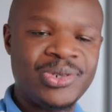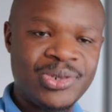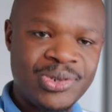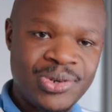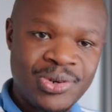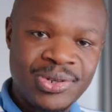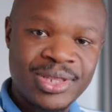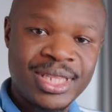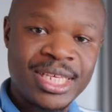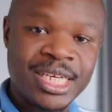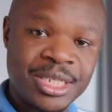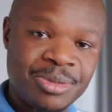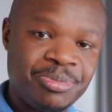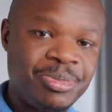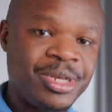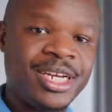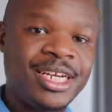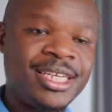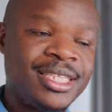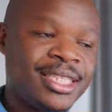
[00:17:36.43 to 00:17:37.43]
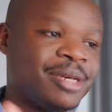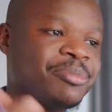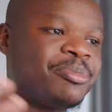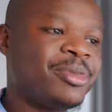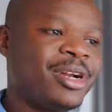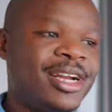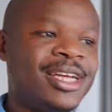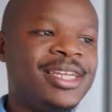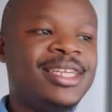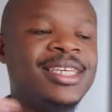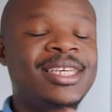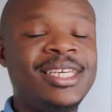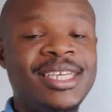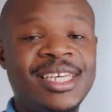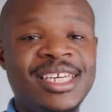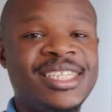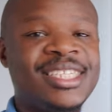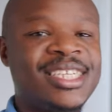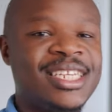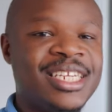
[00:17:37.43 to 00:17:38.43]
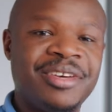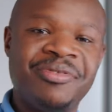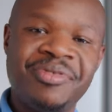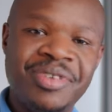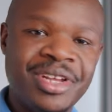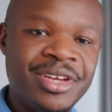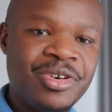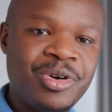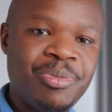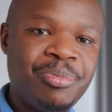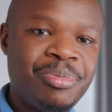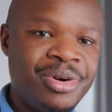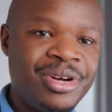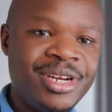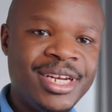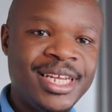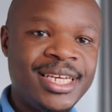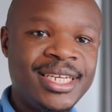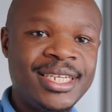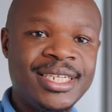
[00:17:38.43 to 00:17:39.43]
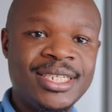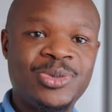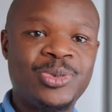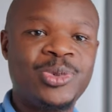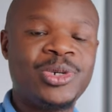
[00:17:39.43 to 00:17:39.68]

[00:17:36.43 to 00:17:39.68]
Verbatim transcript: you know, the experience upgrading each and every component,